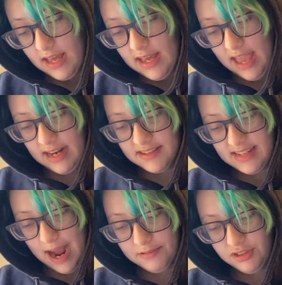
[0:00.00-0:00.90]
and it
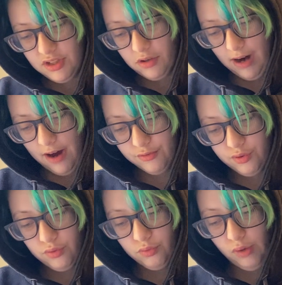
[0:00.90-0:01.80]
stabbed into the ground
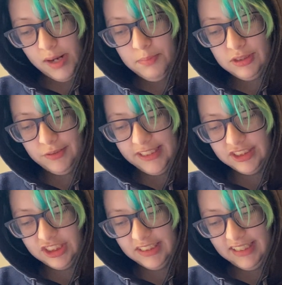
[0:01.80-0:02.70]
right between
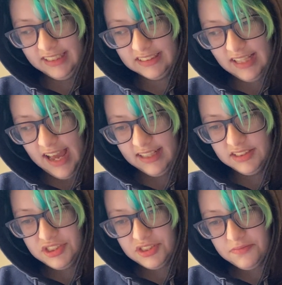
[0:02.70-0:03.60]
Shilian's
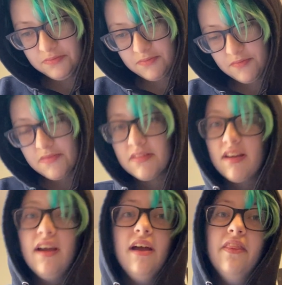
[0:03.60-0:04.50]
legs.
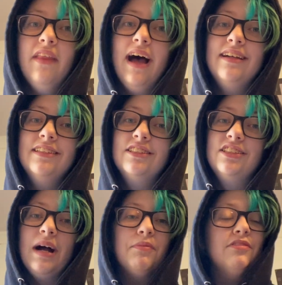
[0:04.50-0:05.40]
And that is
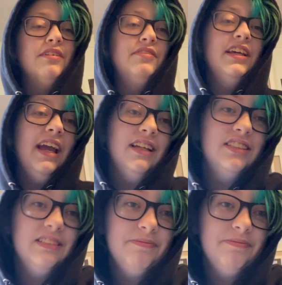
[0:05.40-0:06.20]
chapter 58.